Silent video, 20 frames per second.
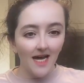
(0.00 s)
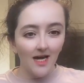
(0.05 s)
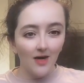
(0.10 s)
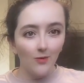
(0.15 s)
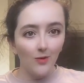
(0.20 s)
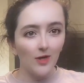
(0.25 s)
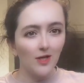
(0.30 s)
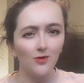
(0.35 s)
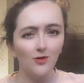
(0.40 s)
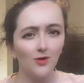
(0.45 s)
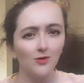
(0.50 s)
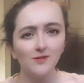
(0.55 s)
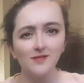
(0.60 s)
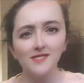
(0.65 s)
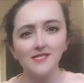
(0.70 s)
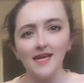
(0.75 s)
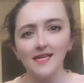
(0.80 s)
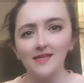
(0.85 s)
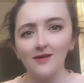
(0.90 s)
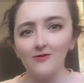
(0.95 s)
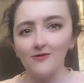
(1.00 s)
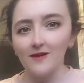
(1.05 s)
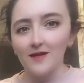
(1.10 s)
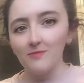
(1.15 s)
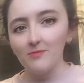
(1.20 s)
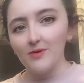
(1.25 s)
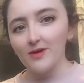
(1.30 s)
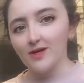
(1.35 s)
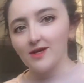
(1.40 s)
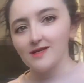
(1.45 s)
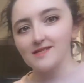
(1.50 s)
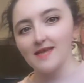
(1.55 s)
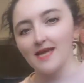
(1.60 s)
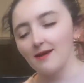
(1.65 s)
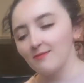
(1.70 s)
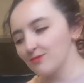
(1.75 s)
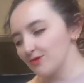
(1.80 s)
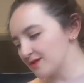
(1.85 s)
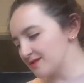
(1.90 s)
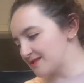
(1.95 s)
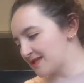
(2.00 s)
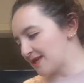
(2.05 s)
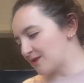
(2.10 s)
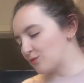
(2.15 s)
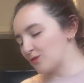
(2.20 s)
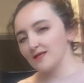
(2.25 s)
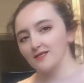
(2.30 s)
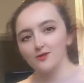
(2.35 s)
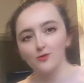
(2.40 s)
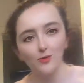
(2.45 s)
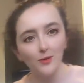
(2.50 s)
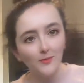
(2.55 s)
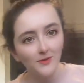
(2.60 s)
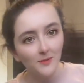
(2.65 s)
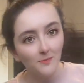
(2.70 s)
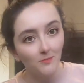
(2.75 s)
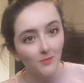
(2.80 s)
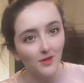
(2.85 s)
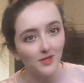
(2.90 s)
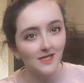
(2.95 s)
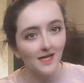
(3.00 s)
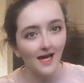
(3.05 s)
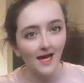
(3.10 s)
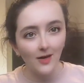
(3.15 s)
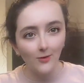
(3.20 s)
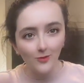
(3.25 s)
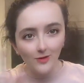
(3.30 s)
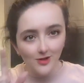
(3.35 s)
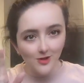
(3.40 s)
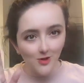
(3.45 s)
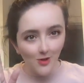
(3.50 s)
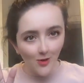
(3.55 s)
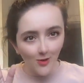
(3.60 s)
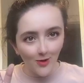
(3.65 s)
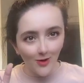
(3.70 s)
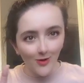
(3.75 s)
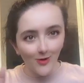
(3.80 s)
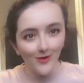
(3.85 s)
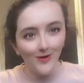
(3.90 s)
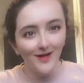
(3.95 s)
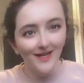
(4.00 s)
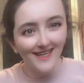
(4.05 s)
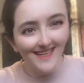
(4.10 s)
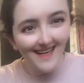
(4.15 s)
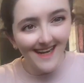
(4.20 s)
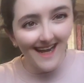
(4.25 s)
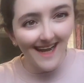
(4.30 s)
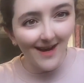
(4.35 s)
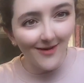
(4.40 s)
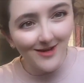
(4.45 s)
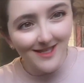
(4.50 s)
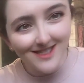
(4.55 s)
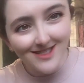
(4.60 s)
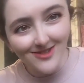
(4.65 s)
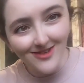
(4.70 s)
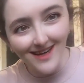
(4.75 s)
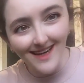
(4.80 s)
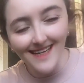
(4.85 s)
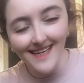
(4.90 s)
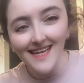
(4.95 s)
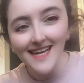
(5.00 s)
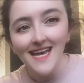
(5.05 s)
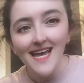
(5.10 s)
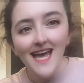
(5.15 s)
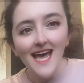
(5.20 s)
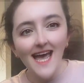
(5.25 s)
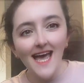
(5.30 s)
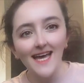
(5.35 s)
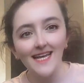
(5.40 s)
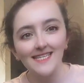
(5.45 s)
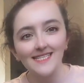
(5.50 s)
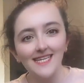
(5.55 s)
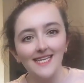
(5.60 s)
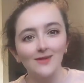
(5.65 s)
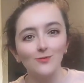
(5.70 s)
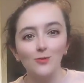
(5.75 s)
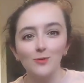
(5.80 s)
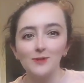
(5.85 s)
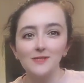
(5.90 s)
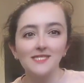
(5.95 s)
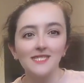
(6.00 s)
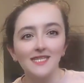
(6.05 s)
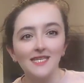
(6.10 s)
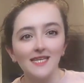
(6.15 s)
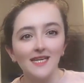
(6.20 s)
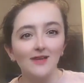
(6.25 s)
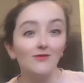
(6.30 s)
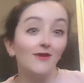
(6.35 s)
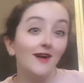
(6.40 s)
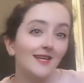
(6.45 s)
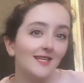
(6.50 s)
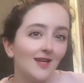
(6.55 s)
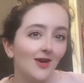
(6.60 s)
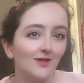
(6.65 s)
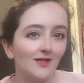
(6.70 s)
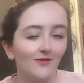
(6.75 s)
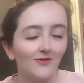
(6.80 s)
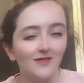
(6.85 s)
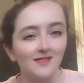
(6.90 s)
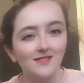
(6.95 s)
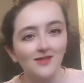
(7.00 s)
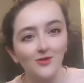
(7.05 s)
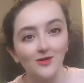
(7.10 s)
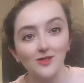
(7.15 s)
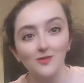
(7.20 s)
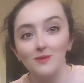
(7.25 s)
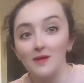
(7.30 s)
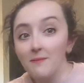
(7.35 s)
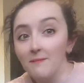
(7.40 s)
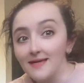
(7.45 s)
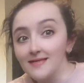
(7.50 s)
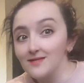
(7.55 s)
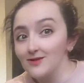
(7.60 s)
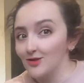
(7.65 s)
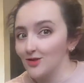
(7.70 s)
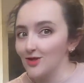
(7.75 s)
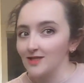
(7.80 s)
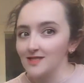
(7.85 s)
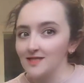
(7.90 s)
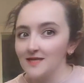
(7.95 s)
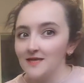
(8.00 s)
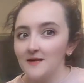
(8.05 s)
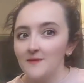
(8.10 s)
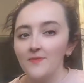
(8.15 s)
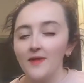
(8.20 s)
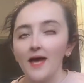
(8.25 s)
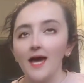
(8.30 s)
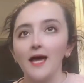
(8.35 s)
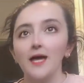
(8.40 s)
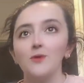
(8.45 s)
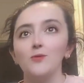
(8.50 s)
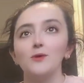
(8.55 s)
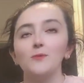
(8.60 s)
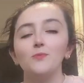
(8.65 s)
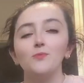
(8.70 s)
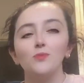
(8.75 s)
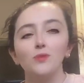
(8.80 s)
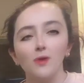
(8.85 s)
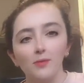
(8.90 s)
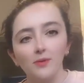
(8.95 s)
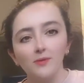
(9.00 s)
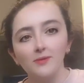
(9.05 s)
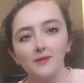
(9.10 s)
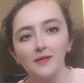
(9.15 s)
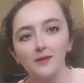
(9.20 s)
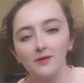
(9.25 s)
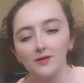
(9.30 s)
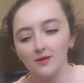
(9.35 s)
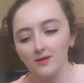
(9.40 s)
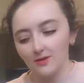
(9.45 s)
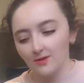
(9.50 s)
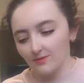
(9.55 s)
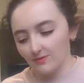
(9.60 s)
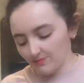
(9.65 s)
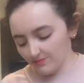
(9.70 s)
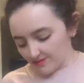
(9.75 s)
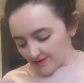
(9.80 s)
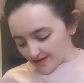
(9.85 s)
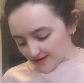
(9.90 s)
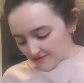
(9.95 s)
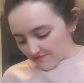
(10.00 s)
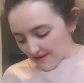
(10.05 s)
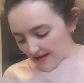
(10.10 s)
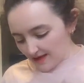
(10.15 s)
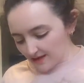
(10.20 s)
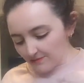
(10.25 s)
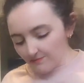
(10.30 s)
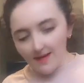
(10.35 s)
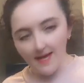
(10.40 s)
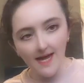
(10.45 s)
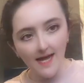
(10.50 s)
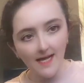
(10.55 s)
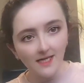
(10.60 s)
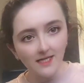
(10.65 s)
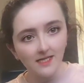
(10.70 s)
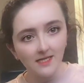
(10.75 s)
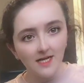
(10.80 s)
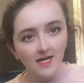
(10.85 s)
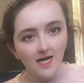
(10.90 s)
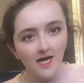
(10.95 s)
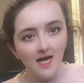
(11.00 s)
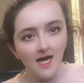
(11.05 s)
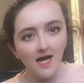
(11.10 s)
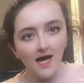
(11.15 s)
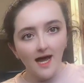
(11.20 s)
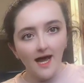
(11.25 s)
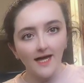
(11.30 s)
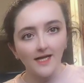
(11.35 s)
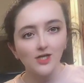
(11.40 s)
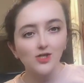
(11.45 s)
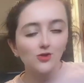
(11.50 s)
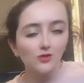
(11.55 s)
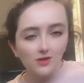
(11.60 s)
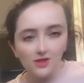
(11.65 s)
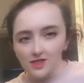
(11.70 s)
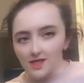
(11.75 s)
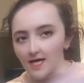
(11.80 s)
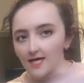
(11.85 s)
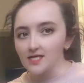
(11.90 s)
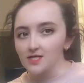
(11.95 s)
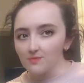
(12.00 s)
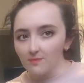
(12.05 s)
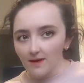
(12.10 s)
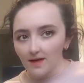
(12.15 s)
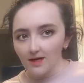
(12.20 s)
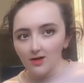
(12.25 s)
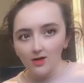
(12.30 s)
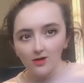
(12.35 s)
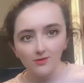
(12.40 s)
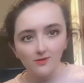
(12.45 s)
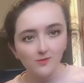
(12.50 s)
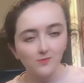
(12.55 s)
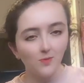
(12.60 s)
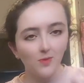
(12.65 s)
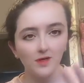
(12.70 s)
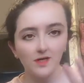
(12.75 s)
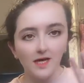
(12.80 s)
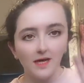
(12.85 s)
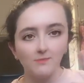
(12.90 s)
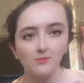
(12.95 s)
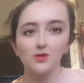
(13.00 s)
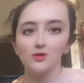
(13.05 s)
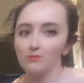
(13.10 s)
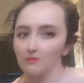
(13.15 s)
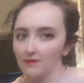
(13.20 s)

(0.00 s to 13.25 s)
Well, you don't see anything because I'm not that well equipped, but I will show you. I will try, and then we will see and find out if it's going to be a mess or not. I will probably smell bad. I should change my clothes, but I'm too